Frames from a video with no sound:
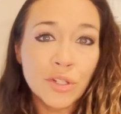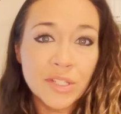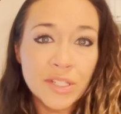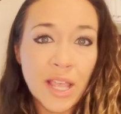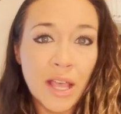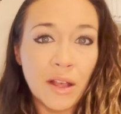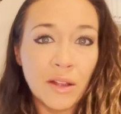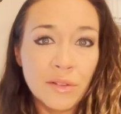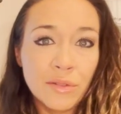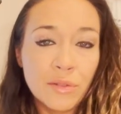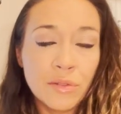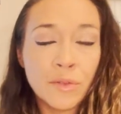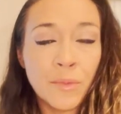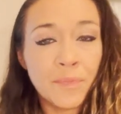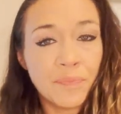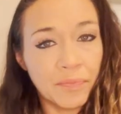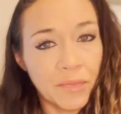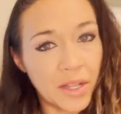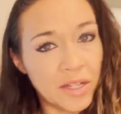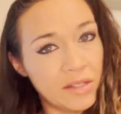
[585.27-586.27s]
cells
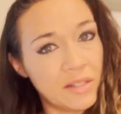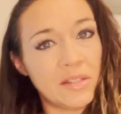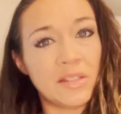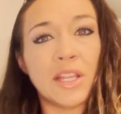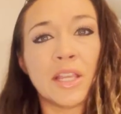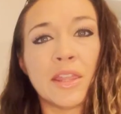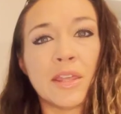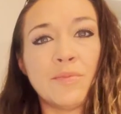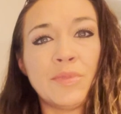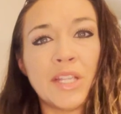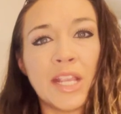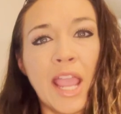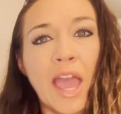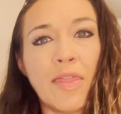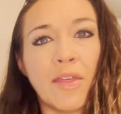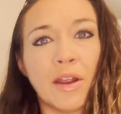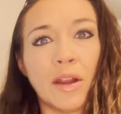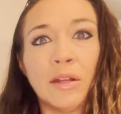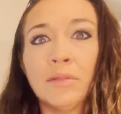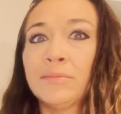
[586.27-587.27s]
and stick them
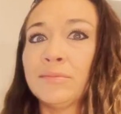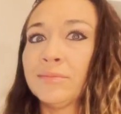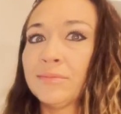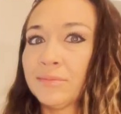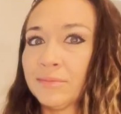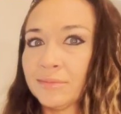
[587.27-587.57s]
together,